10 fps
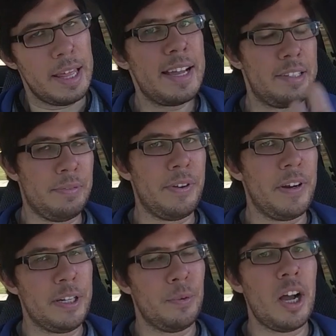That's a
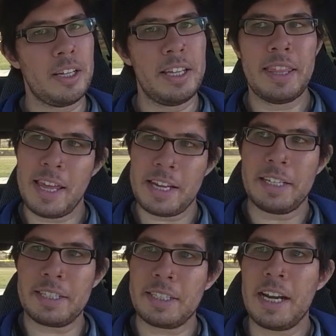very rocky thing,
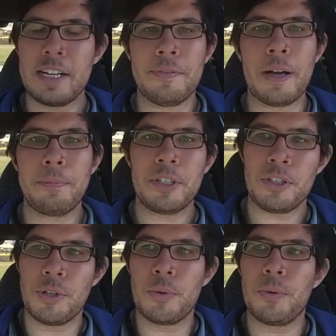and it's kind of up
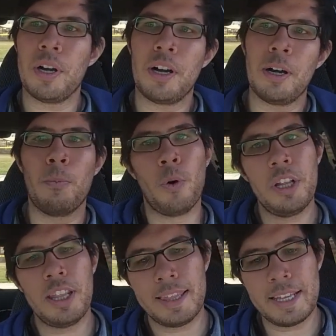to you. One
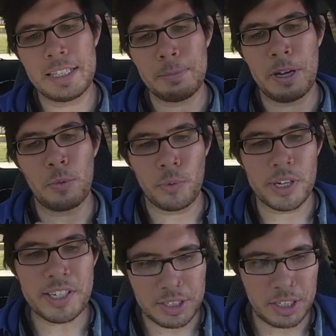of the things about
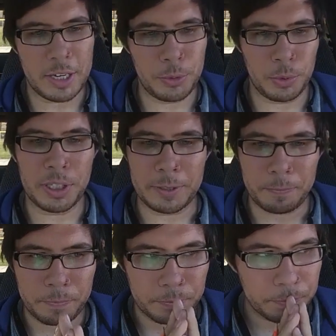rescheduling
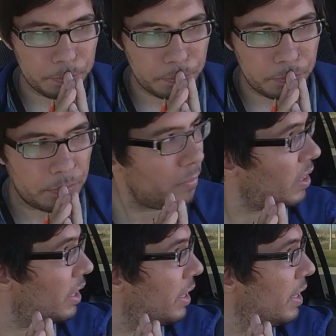
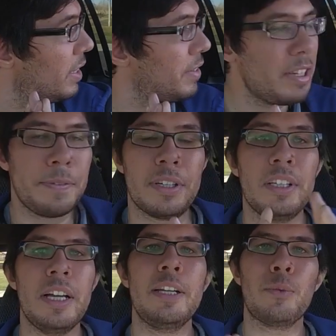is if a
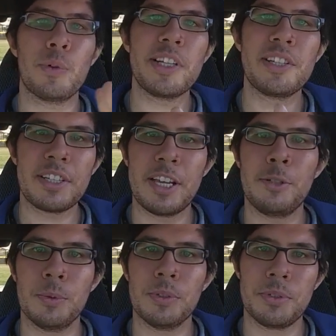client
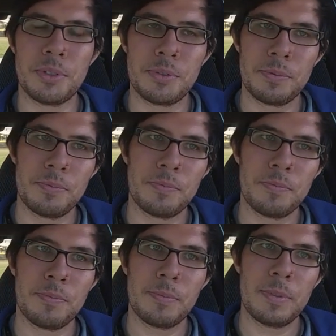reschedules
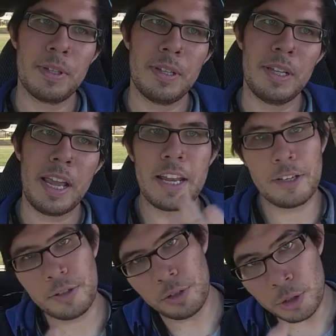
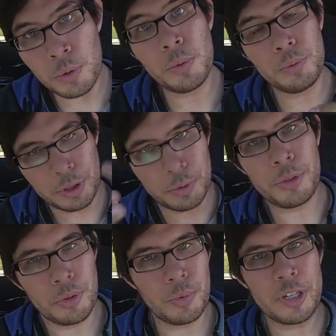and you
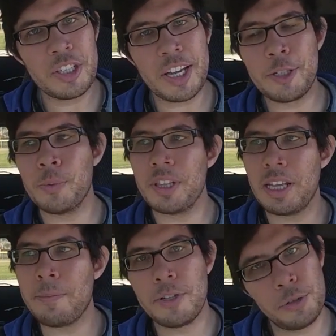do the reschedule with
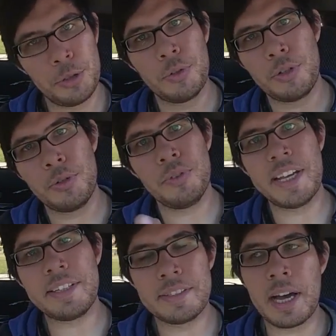them and you choose a new
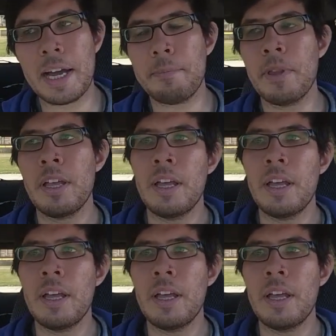date and time,